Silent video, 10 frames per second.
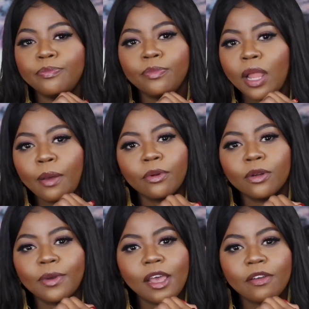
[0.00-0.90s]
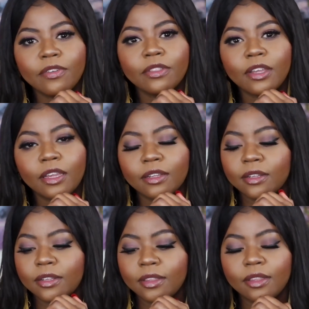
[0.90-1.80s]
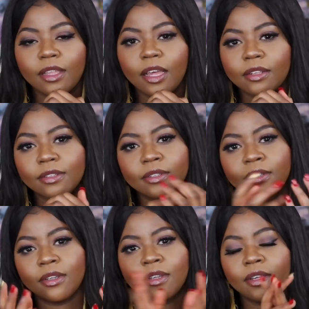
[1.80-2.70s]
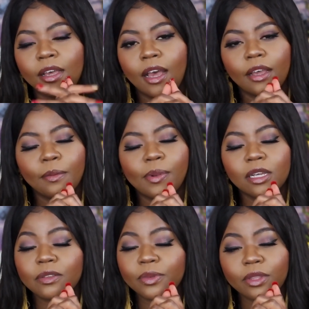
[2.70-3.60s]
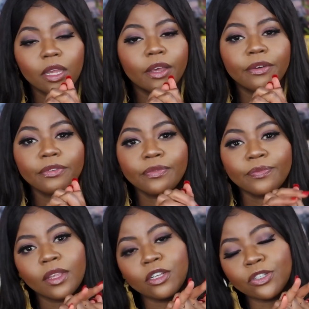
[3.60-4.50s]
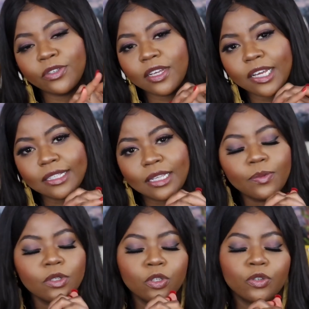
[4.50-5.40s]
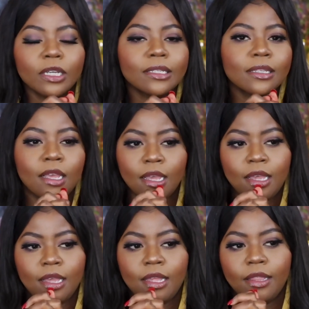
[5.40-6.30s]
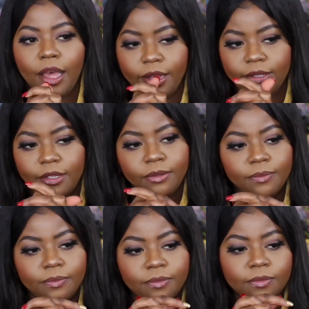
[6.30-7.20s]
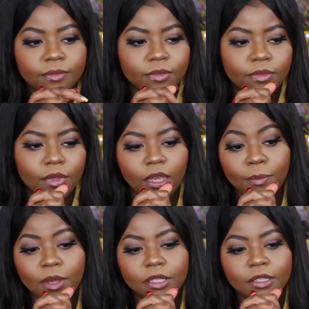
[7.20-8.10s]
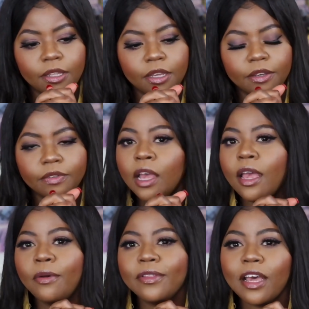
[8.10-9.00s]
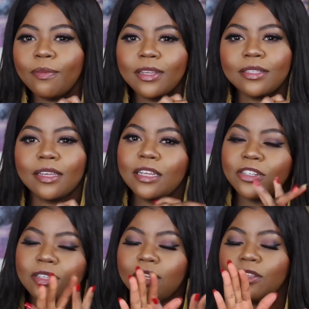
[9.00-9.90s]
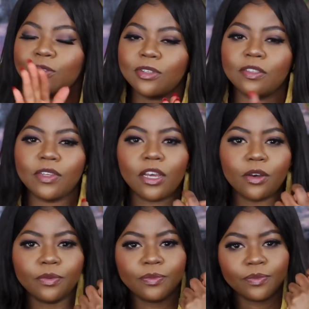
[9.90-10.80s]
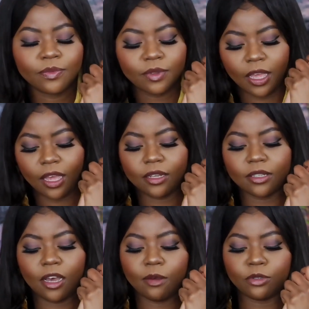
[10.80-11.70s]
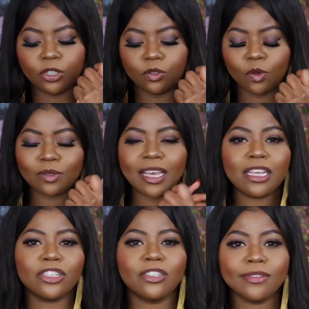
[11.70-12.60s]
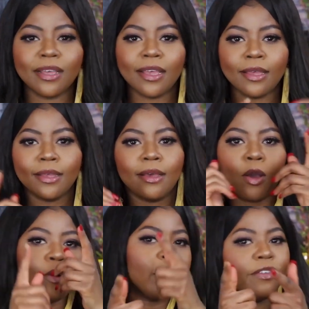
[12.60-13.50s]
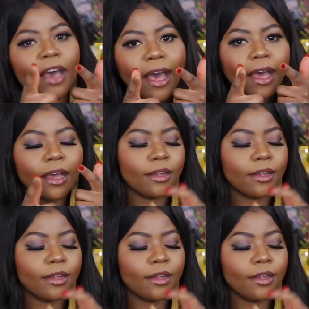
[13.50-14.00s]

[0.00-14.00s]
blabber about everything that I could possibly think of and show you guys tips and tricks that I could possibly think of. With that being said, let's just get into this video and shoe rotation. On y va!